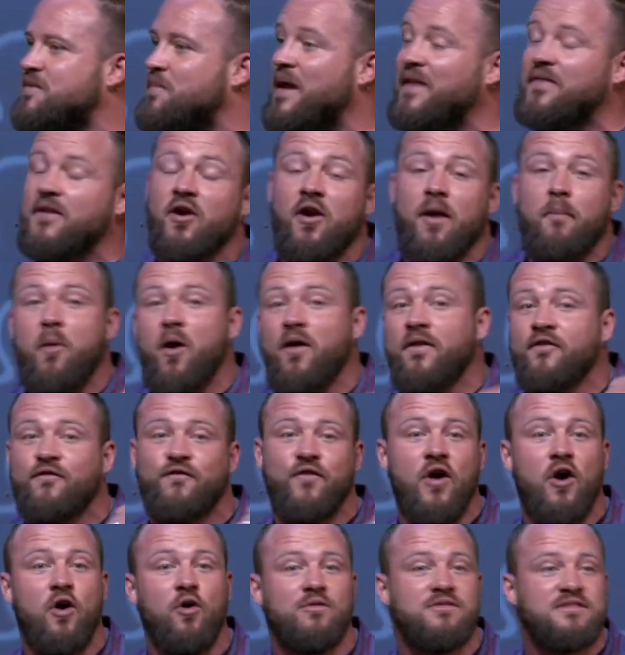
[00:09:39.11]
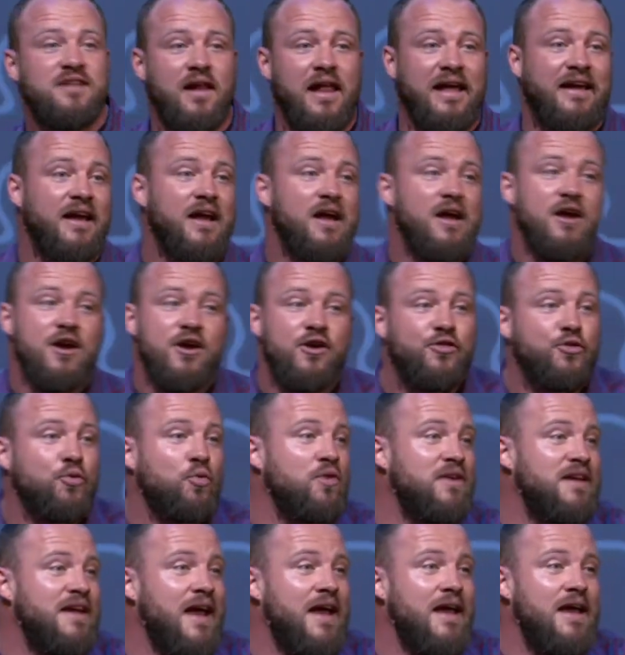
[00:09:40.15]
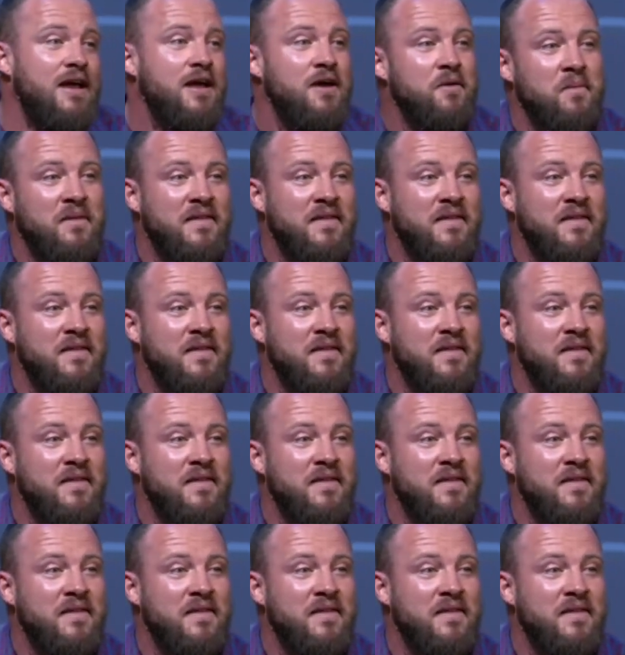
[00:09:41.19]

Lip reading: Man, they're up on the phone till like 3 a.m.